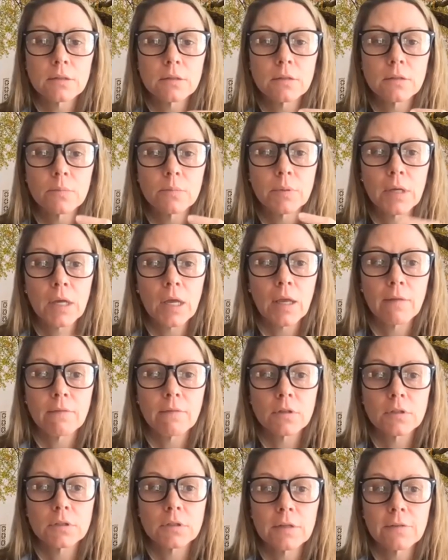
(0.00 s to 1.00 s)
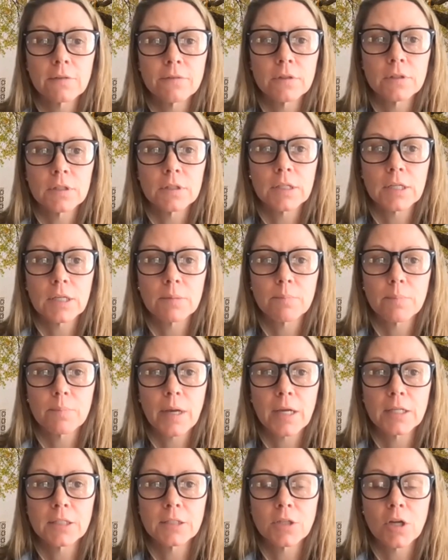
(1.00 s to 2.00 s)
the behavior differently
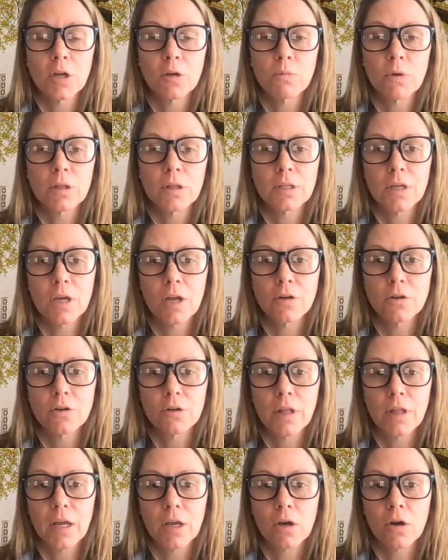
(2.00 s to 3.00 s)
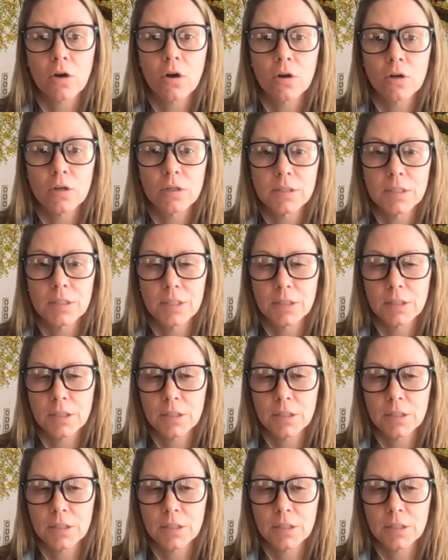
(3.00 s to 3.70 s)
based on what the underlying cause is,